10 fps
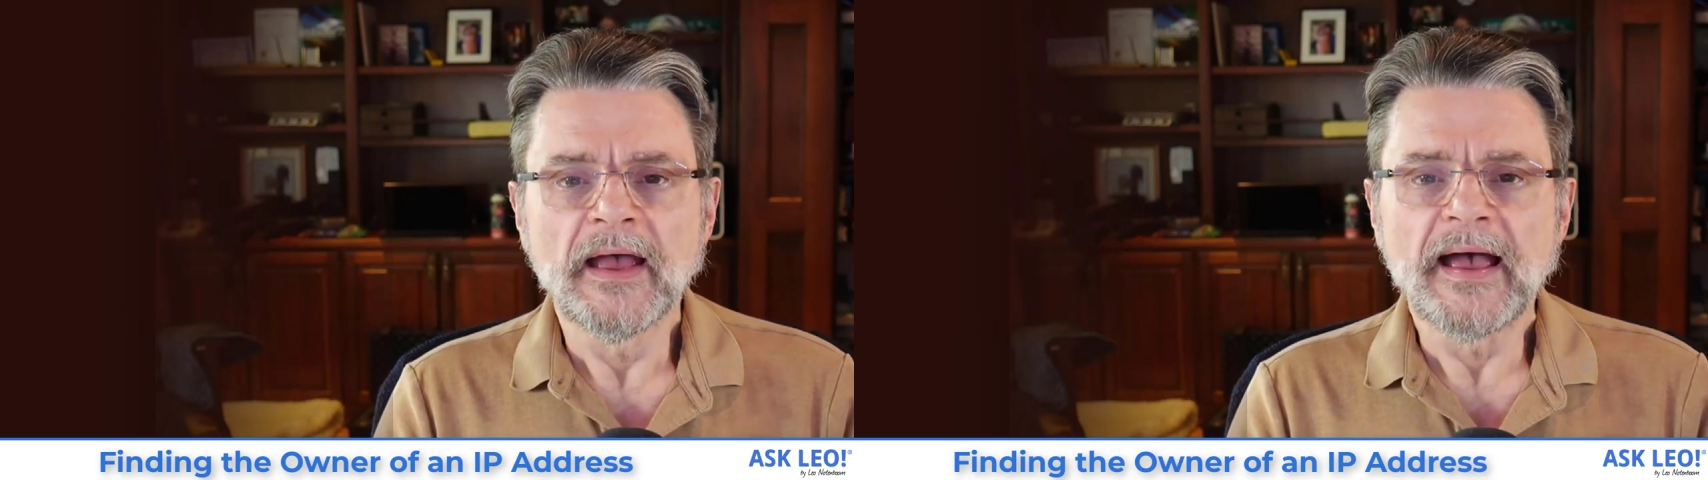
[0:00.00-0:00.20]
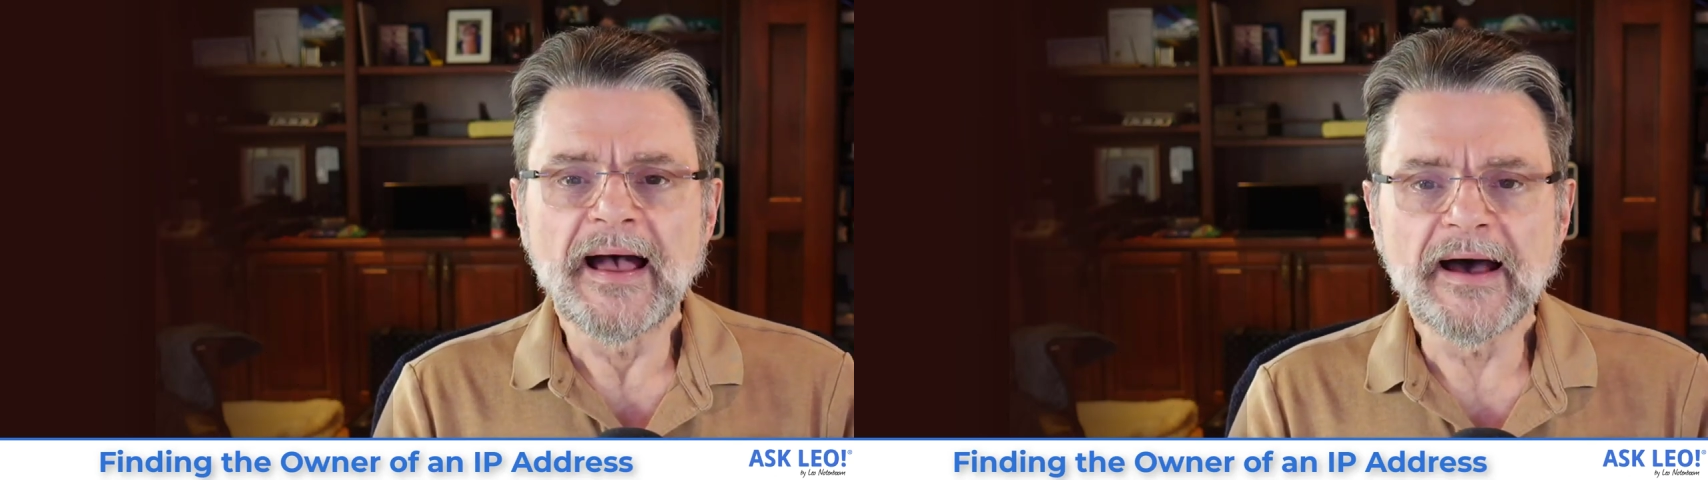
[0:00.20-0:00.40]

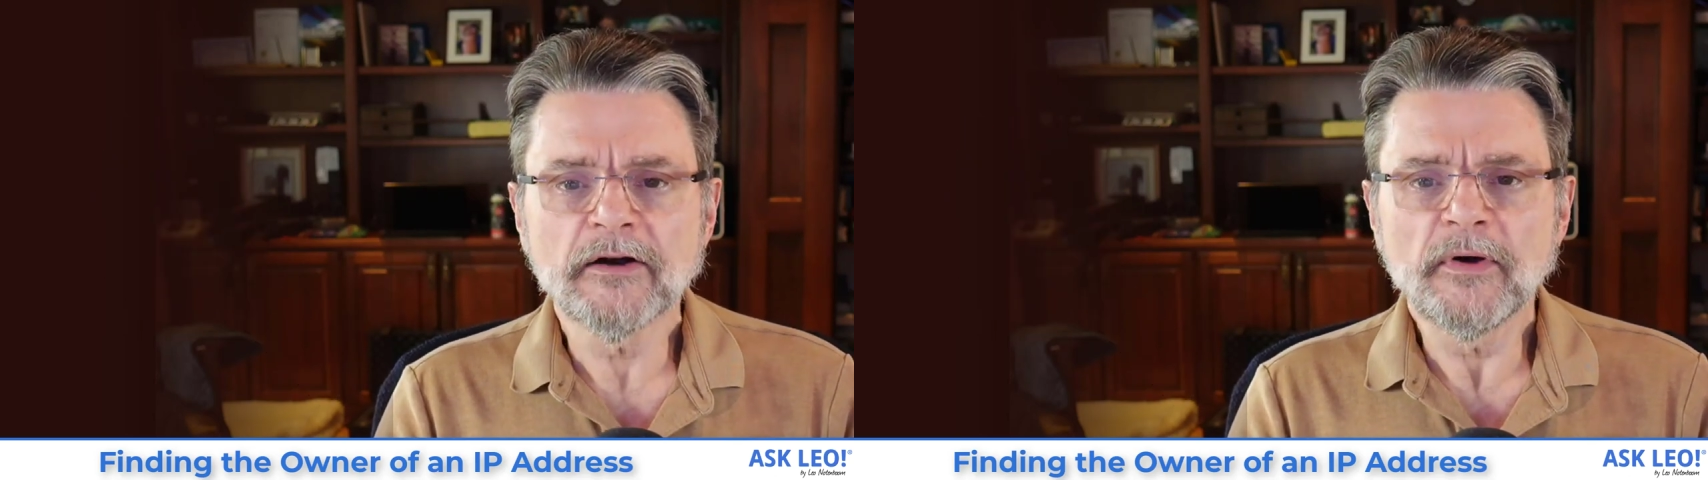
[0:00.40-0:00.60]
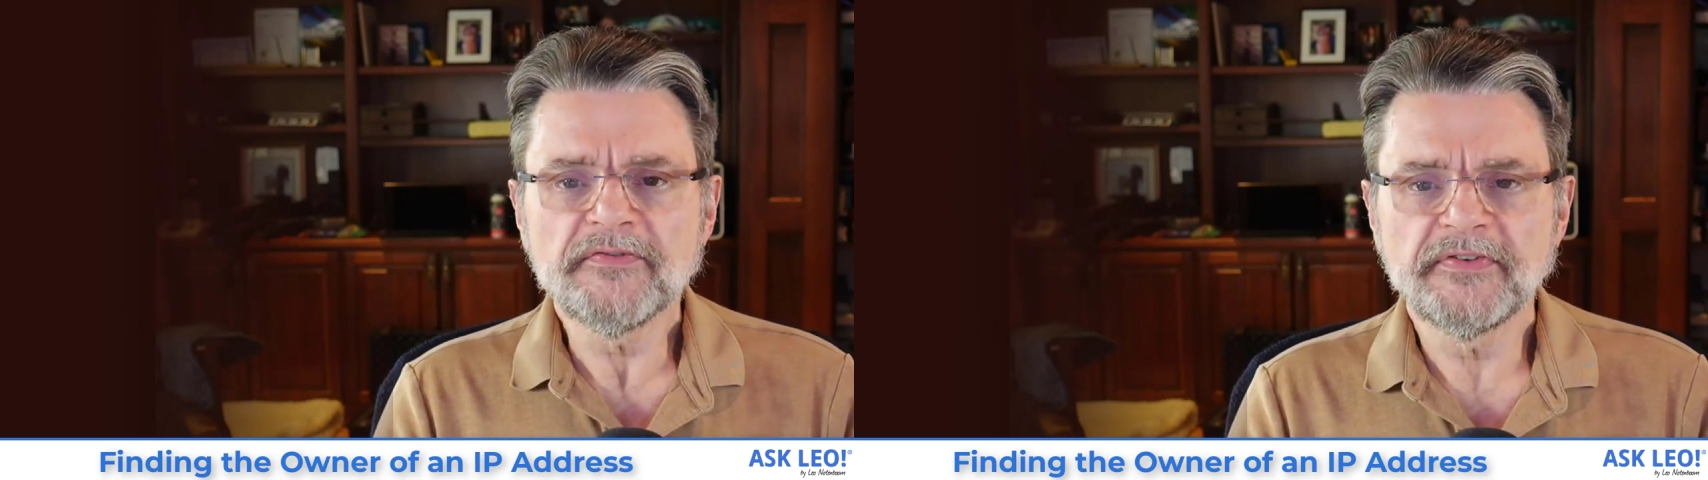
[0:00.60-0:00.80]
How
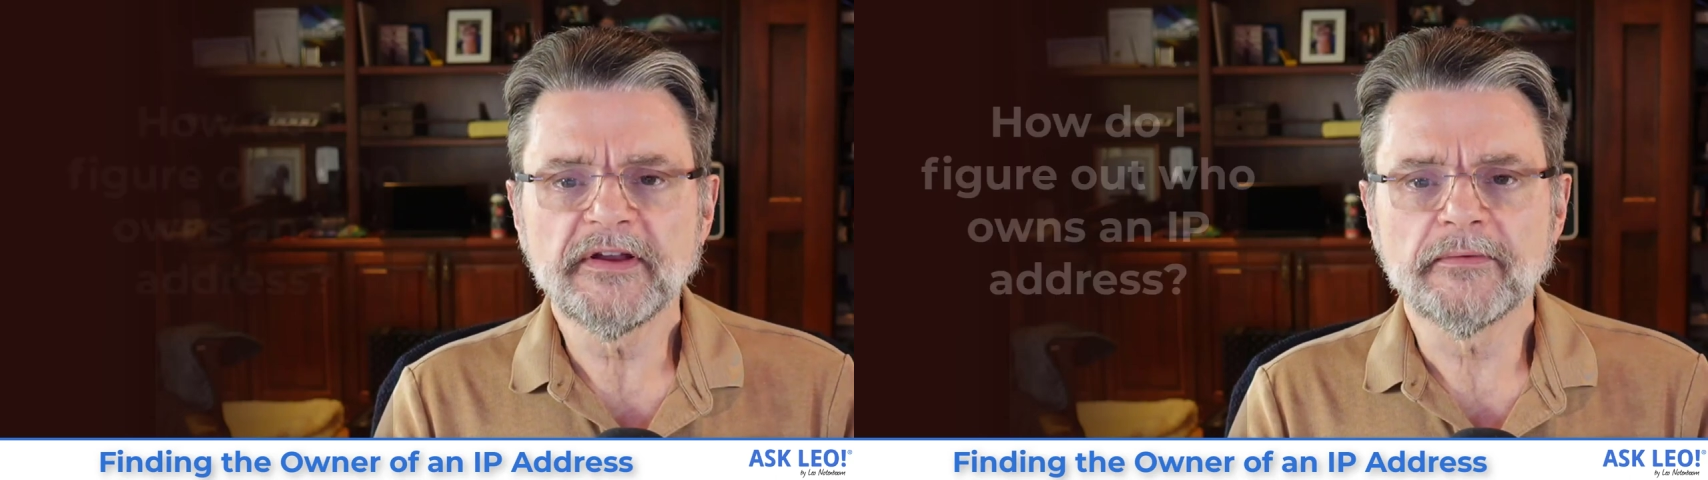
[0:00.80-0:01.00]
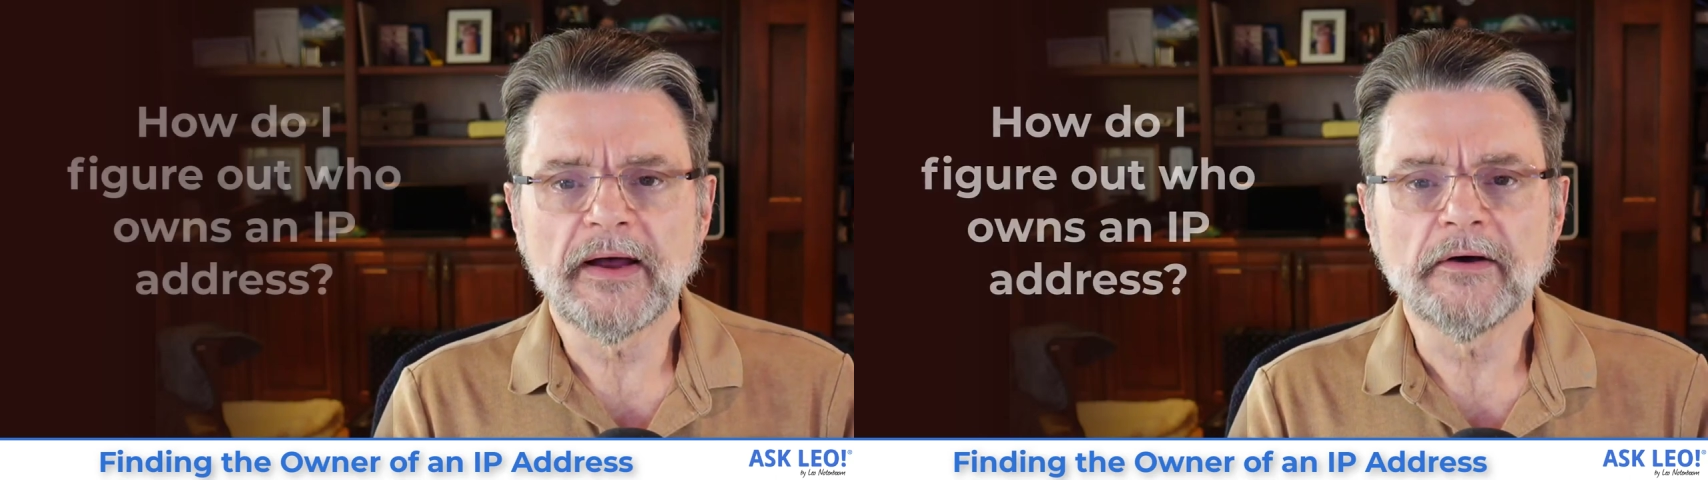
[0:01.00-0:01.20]
do I
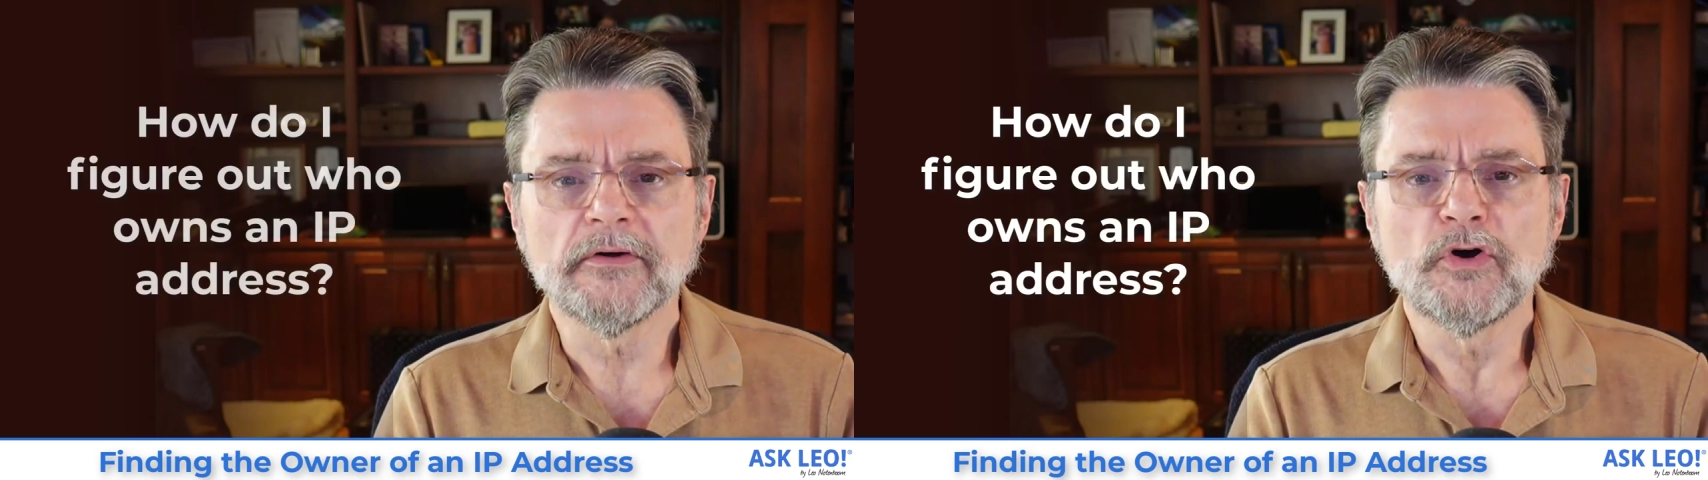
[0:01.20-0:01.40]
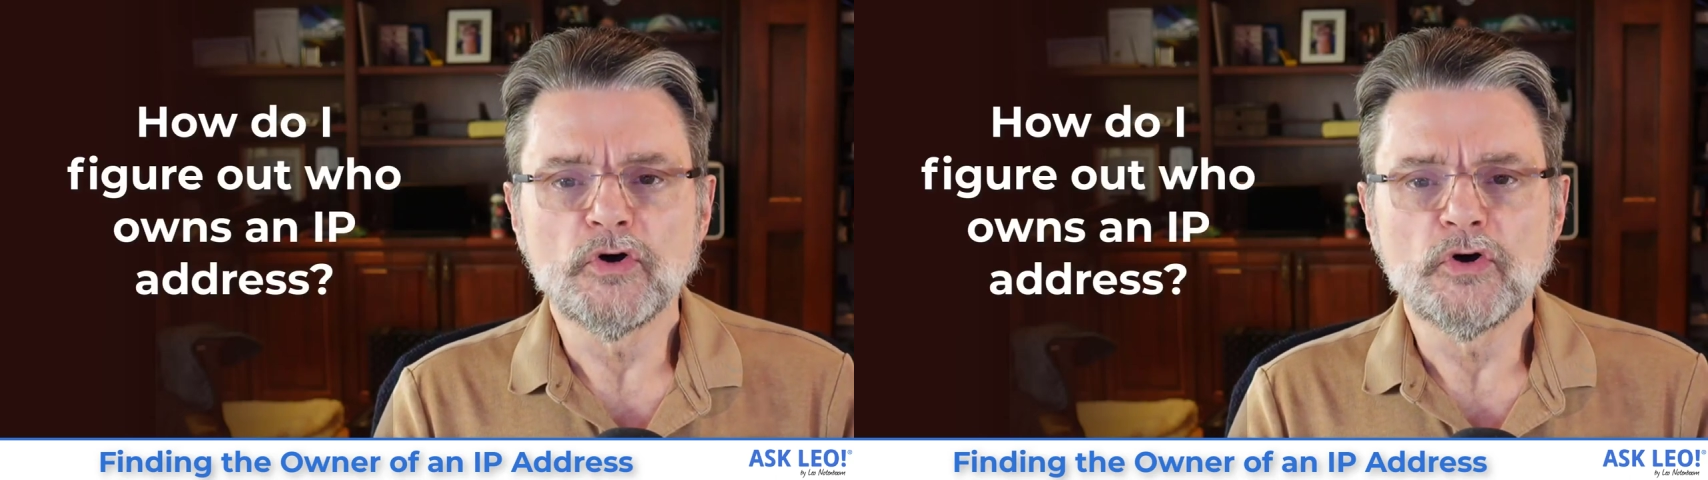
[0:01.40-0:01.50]
figure out